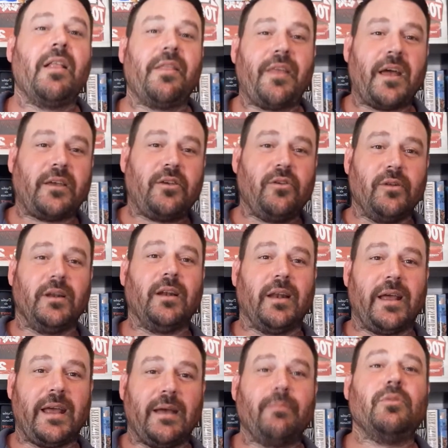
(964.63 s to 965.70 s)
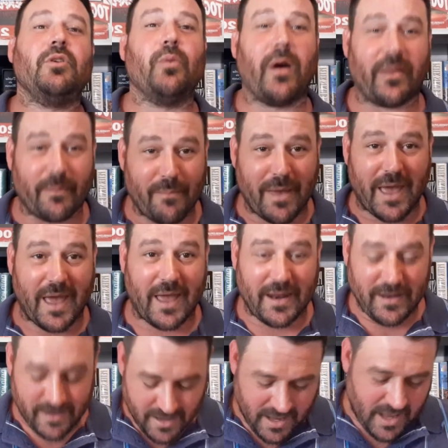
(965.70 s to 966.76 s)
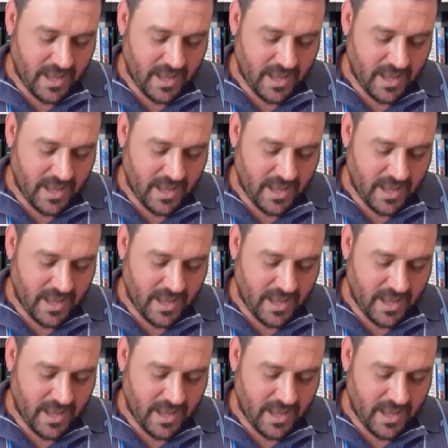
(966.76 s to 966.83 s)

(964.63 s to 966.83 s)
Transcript: Thank you, little Liam. You are the man.